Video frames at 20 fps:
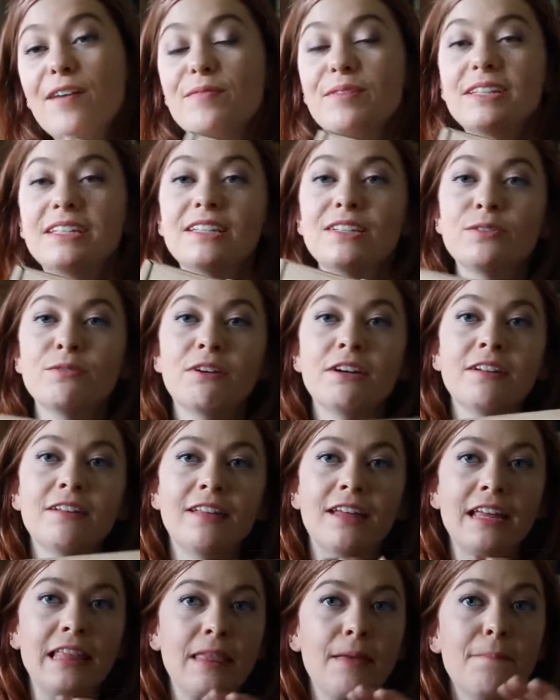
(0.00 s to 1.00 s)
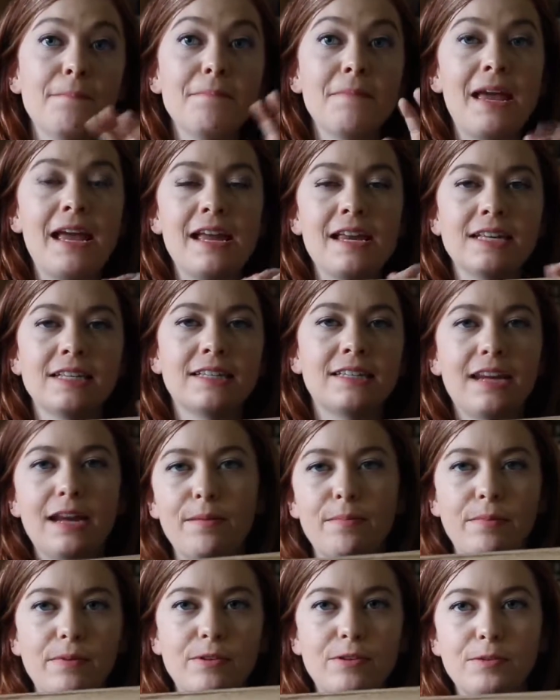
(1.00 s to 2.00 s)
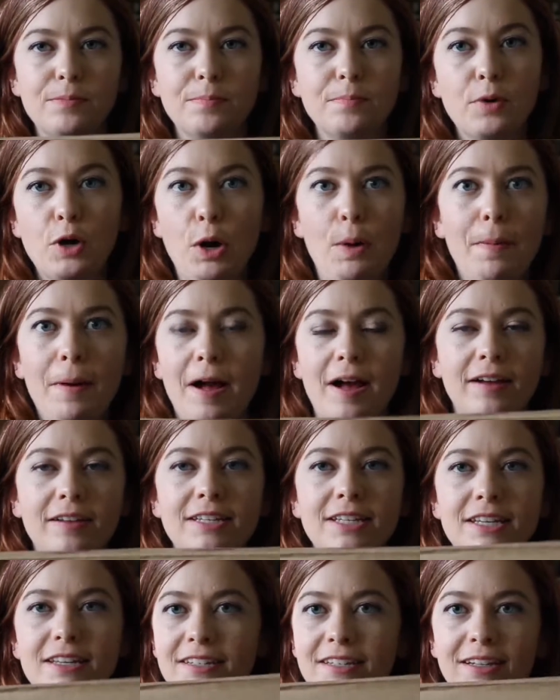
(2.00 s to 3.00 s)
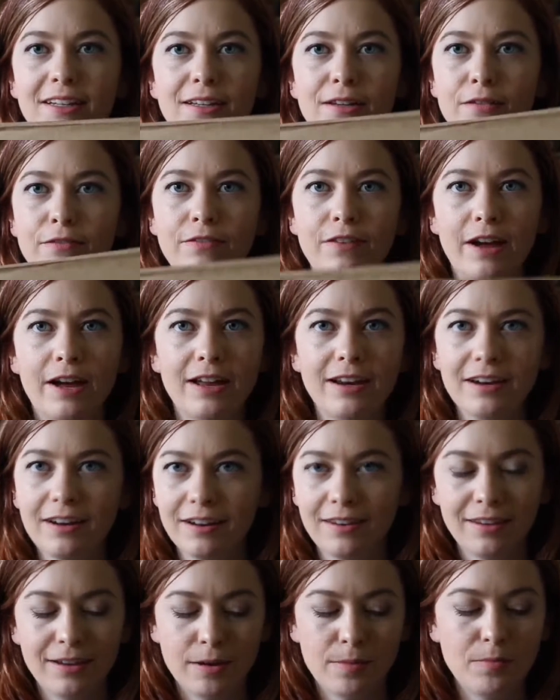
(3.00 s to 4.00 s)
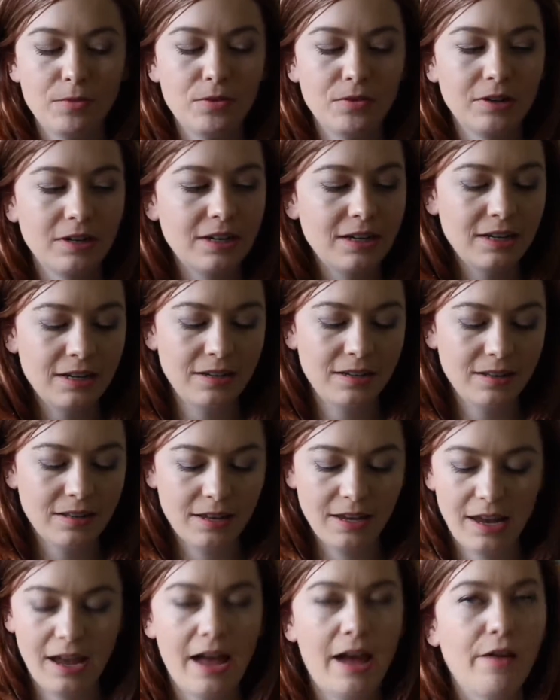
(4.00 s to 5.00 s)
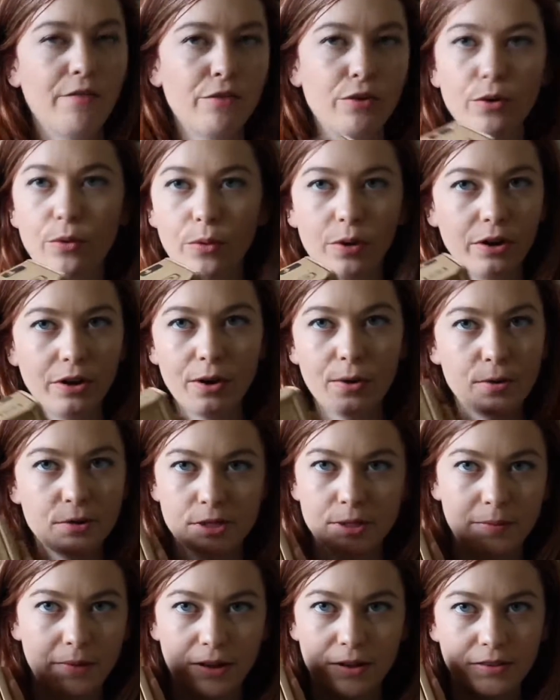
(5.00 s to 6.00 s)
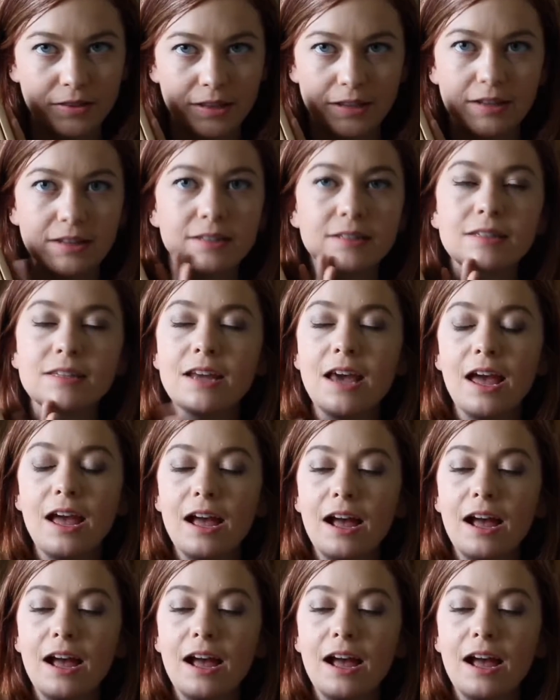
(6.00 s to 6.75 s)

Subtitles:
This is one of like the main staple book boxes that you find in the community. Like everyone knows about this.